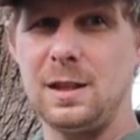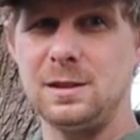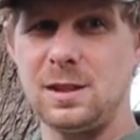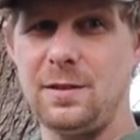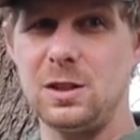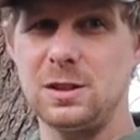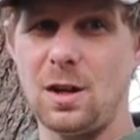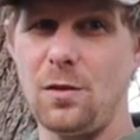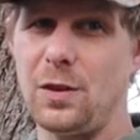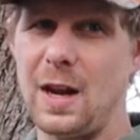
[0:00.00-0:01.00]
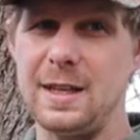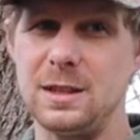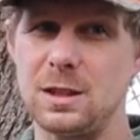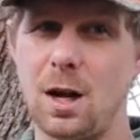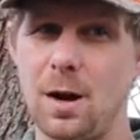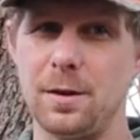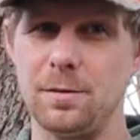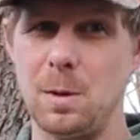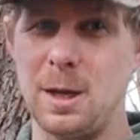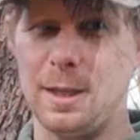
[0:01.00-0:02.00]
and save yourself a ton
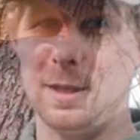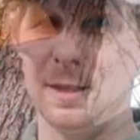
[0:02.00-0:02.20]
of money.